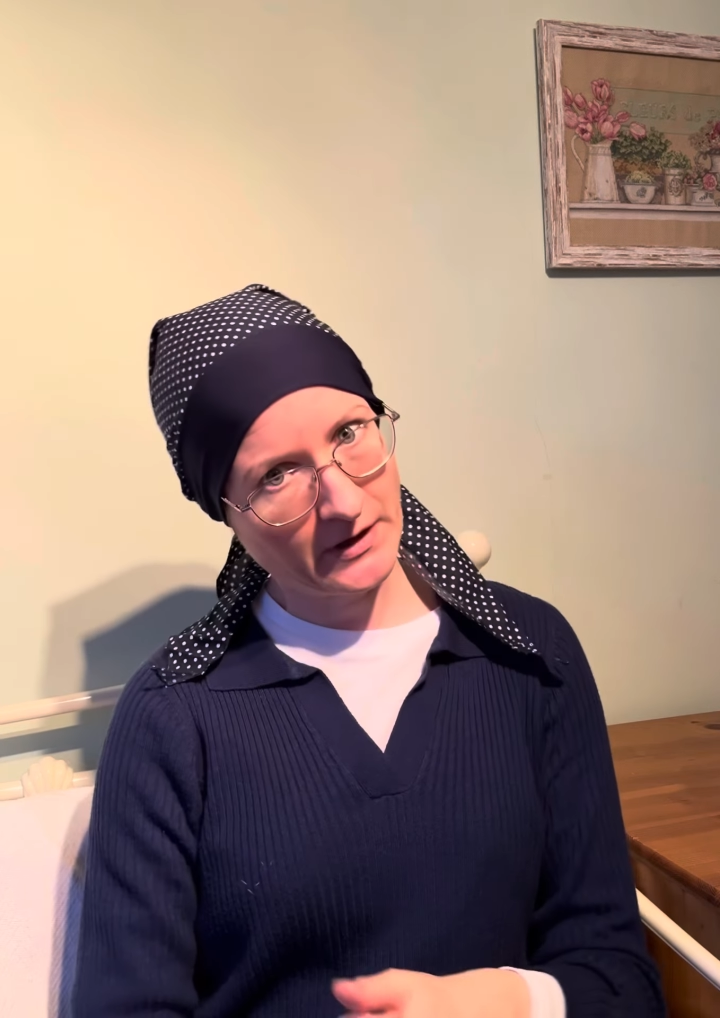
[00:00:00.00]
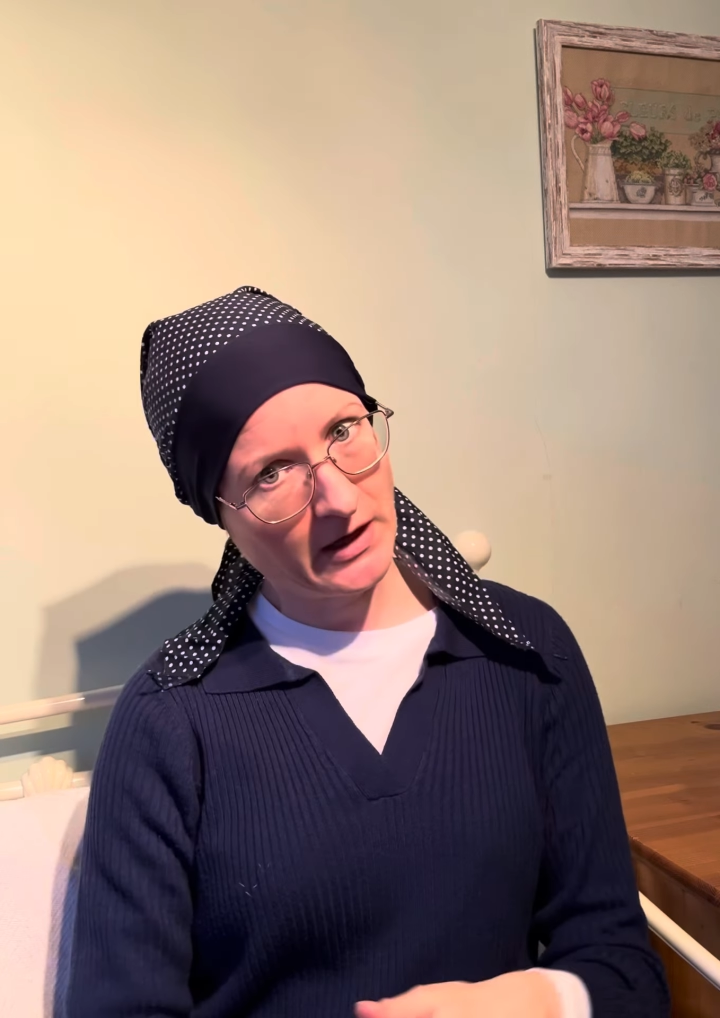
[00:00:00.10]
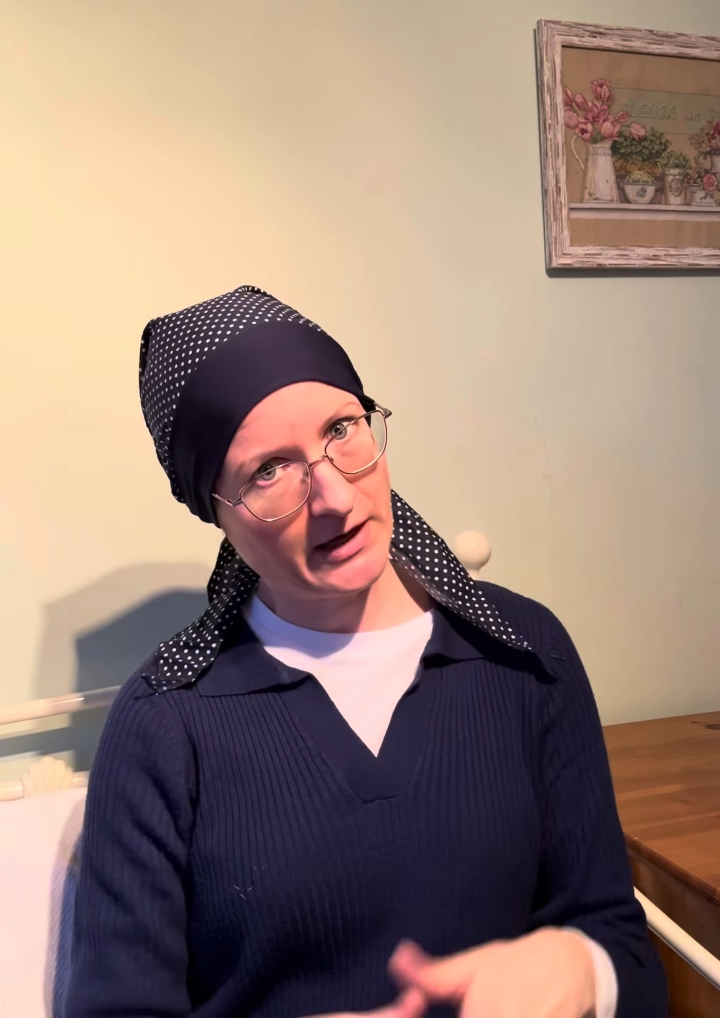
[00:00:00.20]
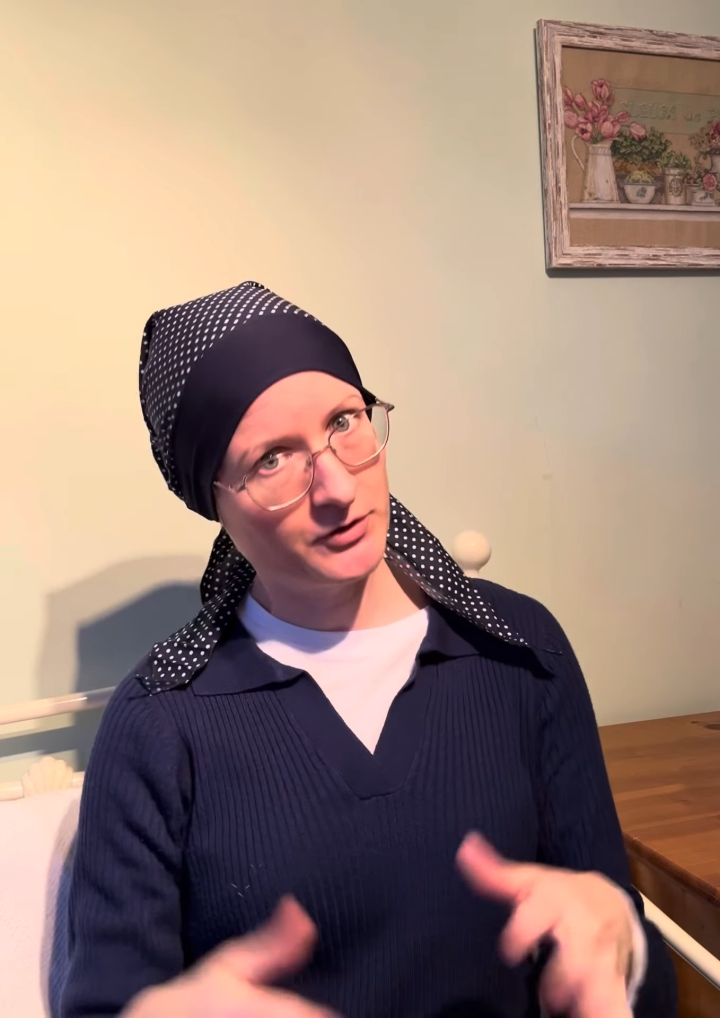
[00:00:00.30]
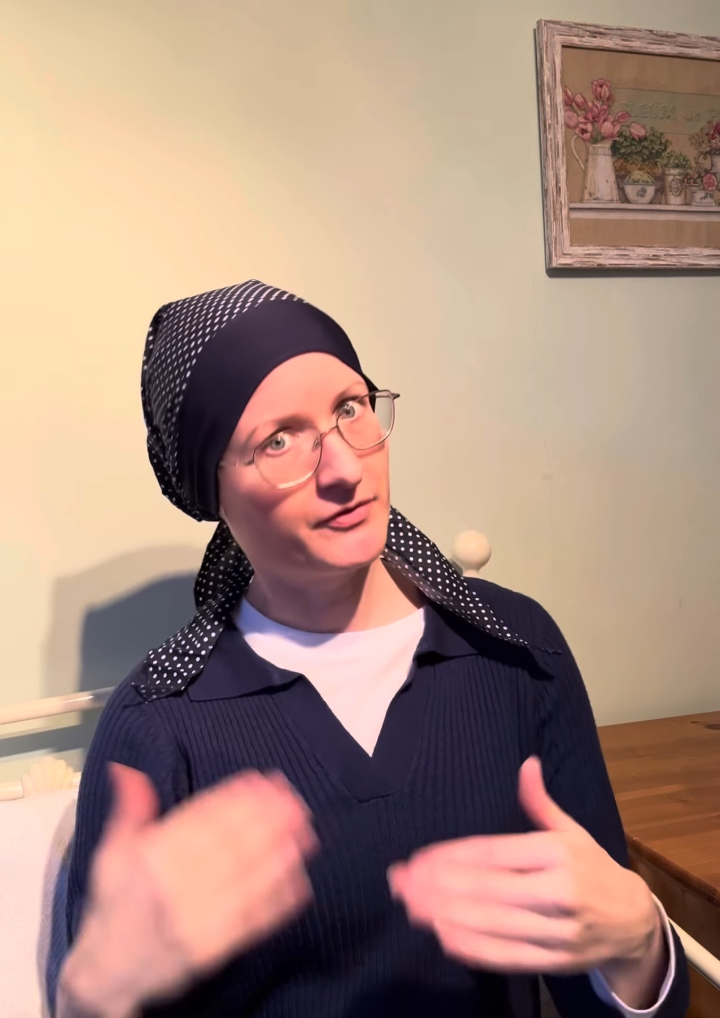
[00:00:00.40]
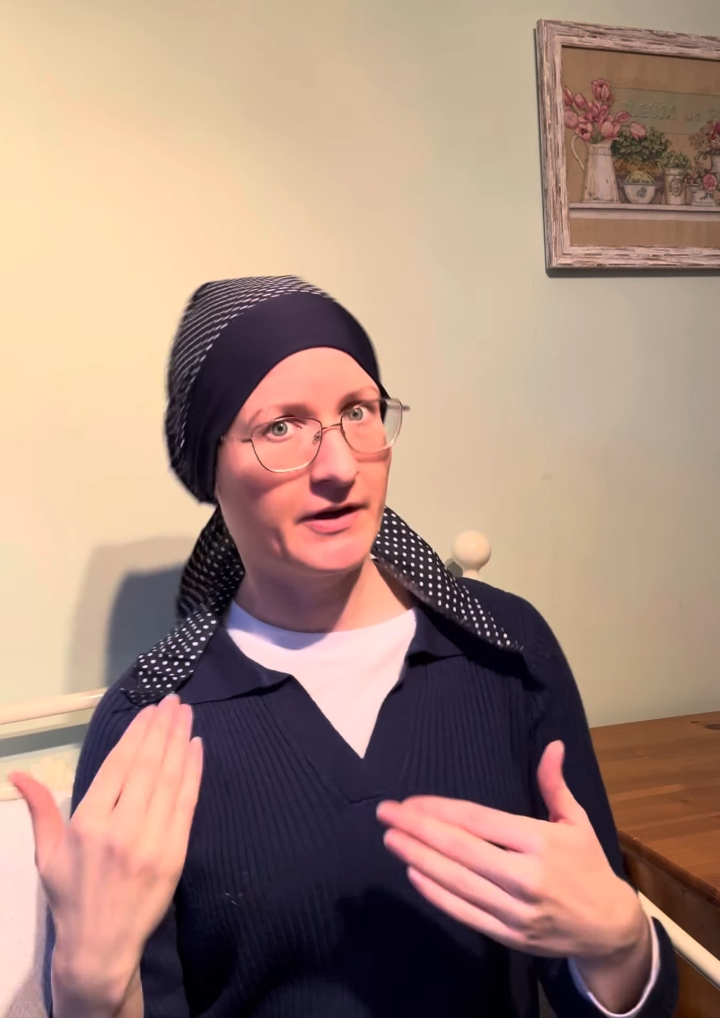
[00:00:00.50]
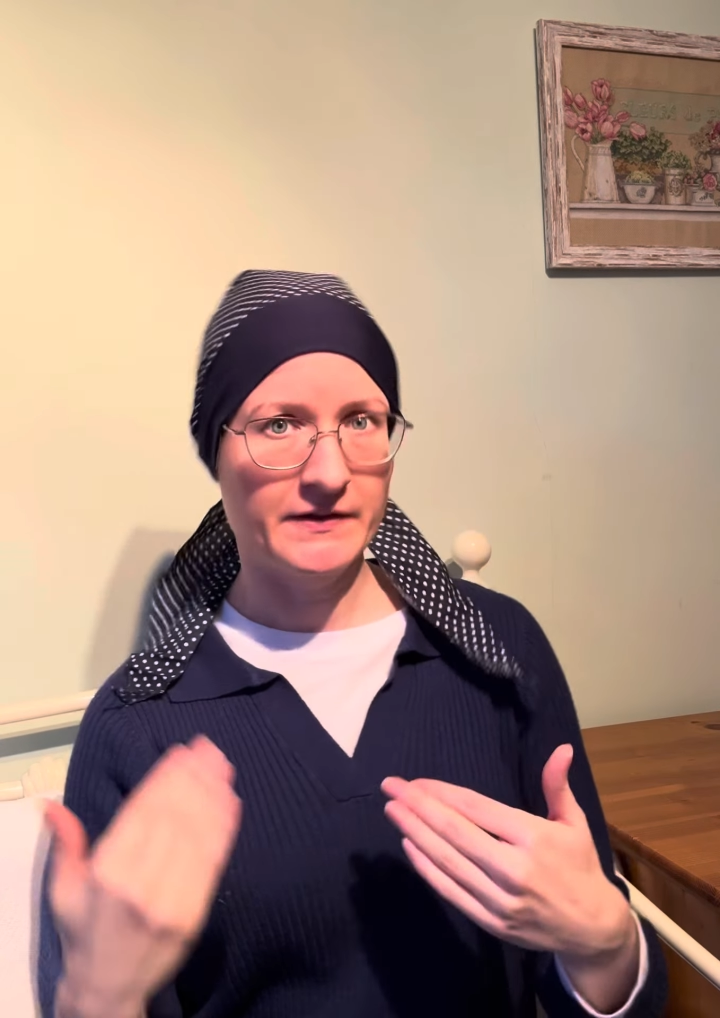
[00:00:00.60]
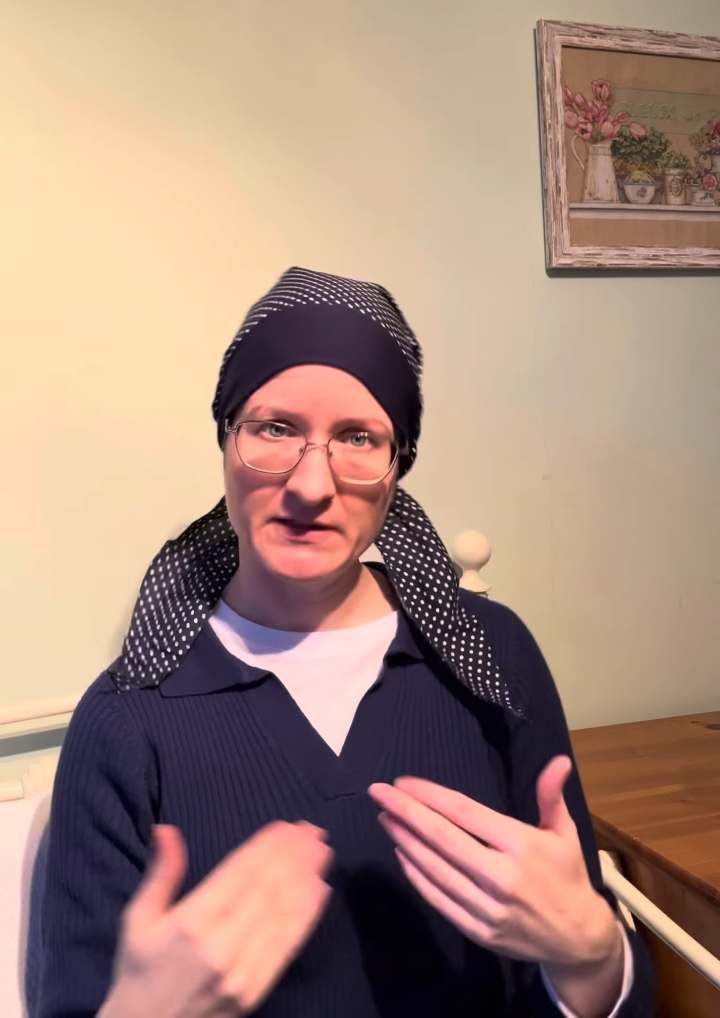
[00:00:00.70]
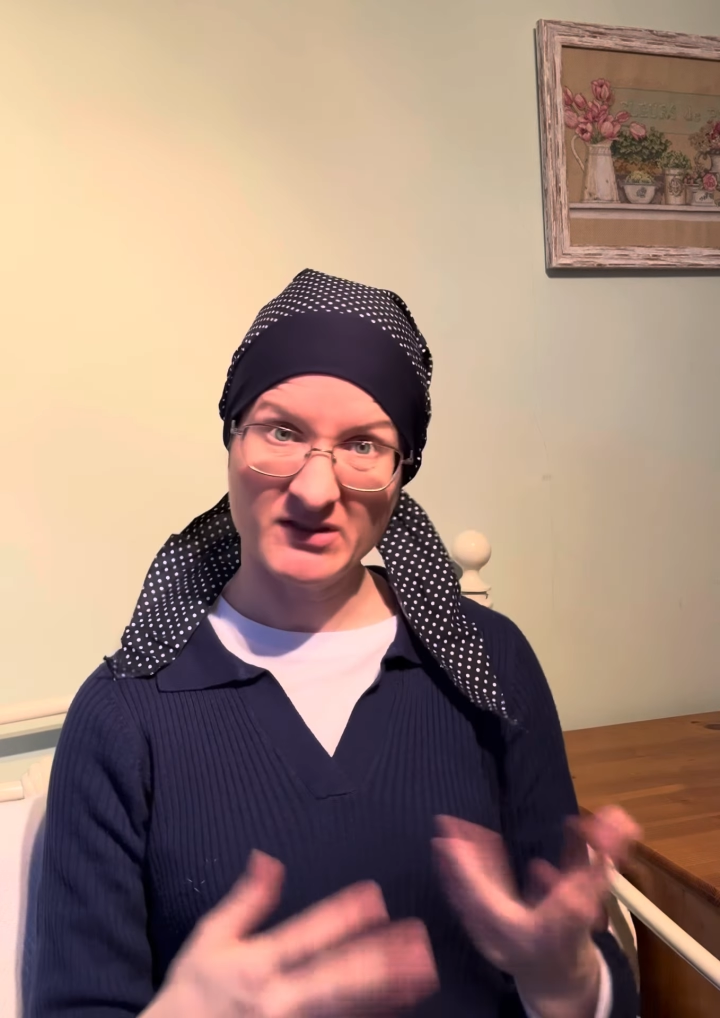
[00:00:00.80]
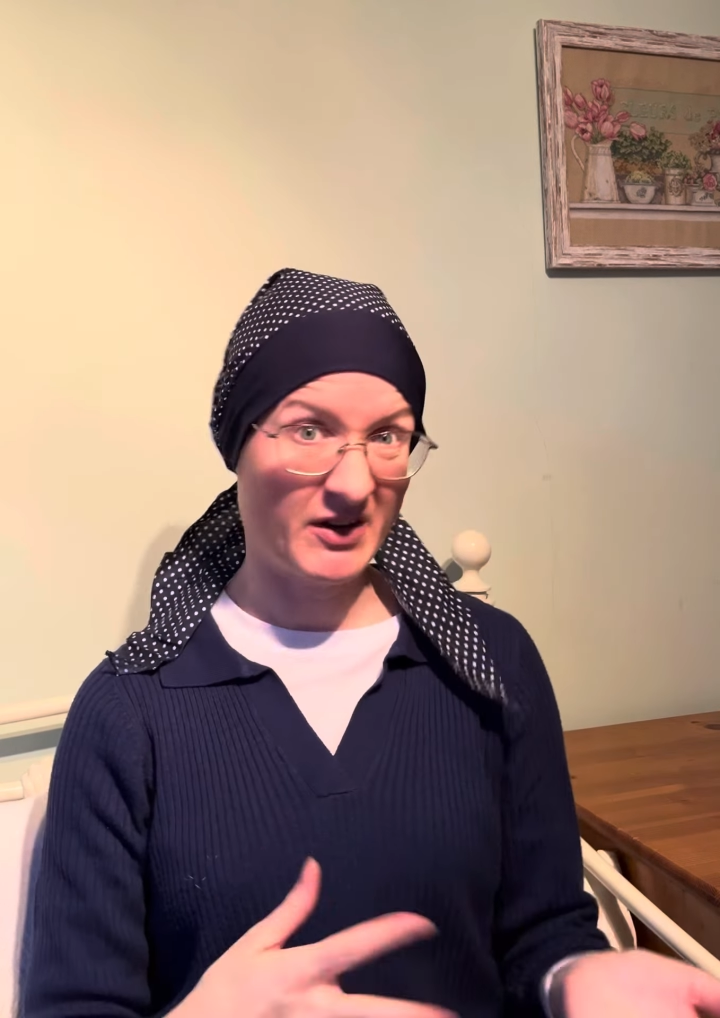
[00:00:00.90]
and you'd find
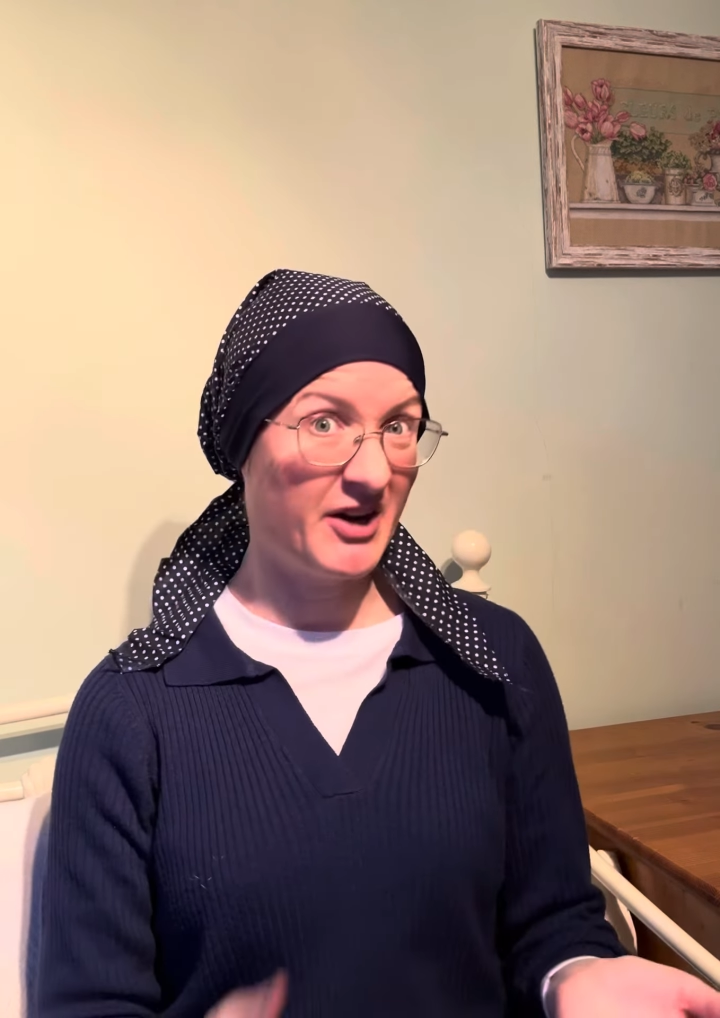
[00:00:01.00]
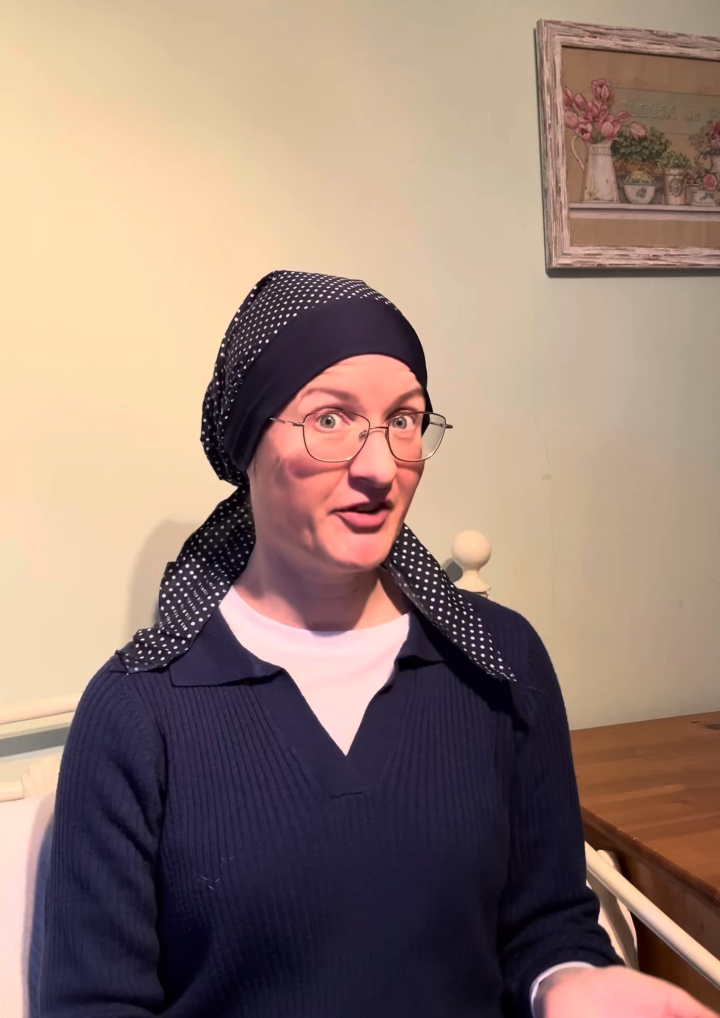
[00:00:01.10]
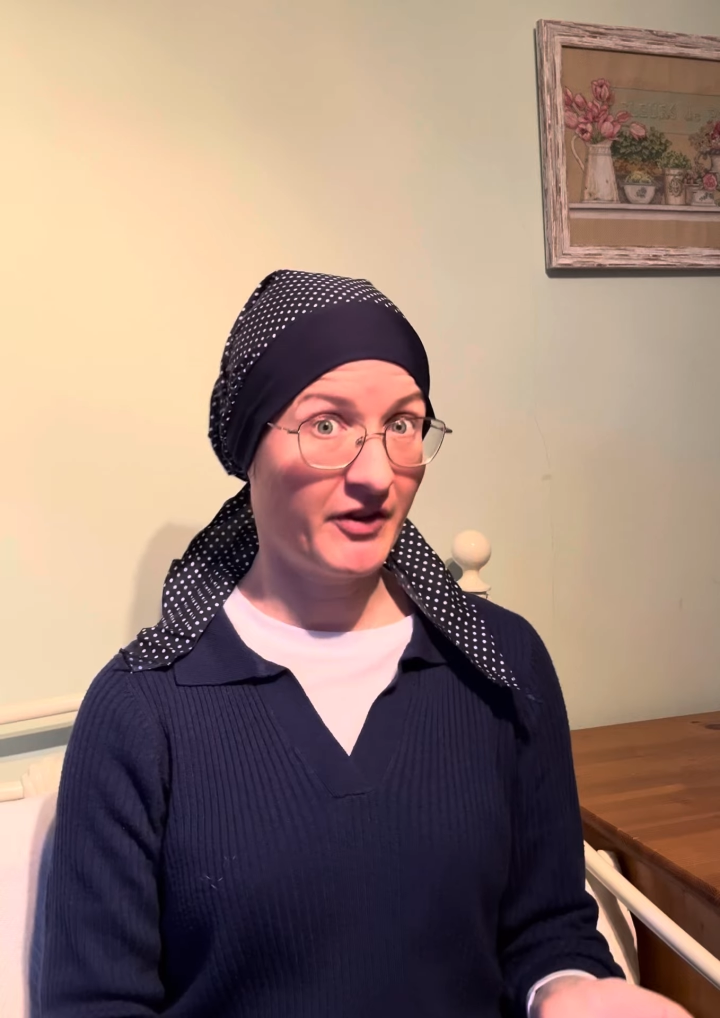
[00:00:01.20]
these in various